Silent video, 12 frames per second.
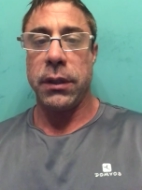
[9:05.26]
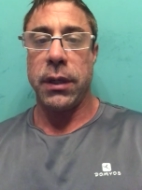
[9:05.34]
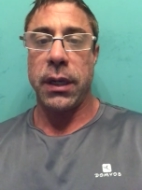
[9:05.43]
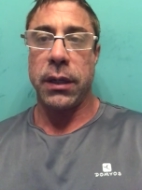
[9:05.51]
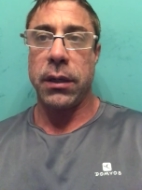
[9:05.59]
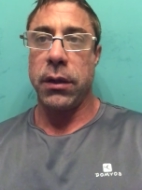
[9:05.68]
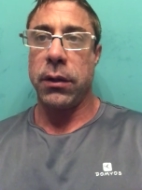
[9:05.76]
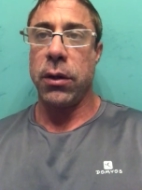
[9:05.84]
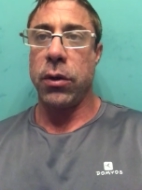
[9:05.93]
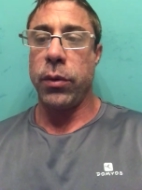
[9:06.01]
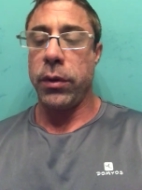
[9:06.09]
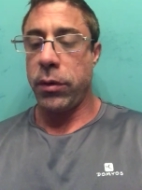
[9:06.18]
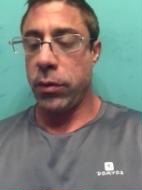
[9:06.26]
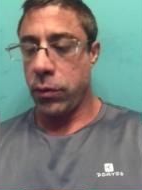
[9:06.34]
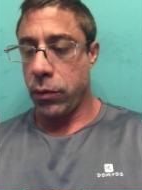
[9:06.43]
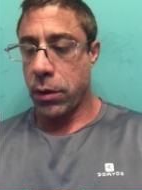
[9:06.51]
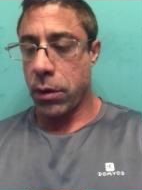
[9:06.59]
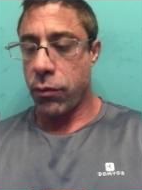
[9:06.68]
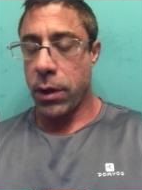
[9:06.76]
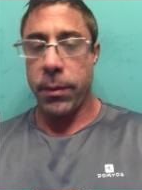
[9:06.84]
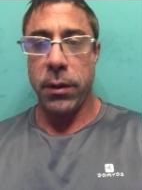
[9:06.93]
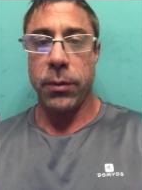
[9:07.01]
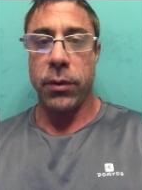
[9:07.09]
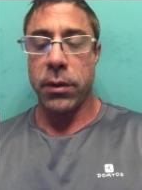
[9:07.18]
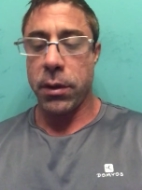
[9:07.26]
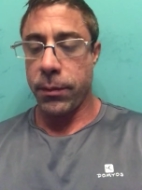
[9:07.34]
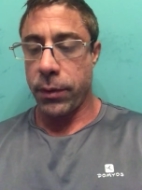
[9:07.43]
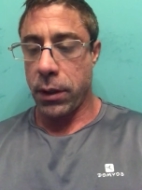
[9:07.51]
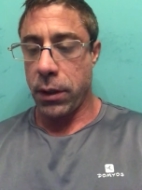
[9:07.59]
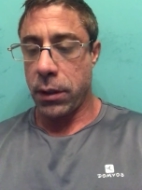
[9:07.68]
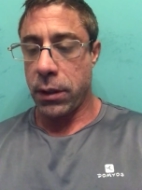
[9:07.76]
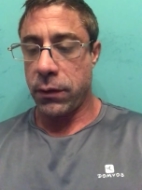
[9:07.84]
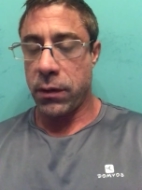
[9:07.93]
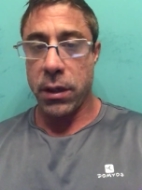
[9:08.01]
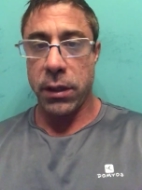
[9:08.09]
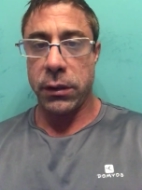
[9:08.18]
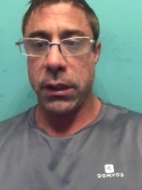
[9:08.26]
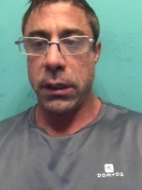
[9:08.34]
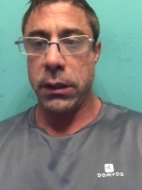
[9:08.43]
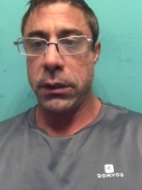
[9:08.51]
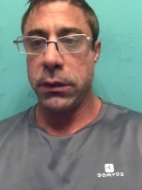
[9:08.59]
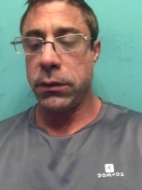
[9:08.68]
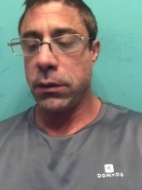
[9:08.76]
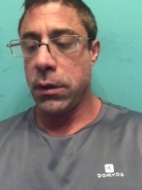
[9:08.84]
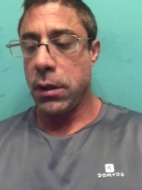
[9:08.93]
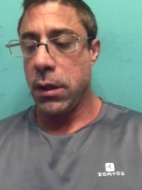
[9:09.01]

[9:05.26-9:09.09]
and DECA, go with a reputable company that's not Chinese.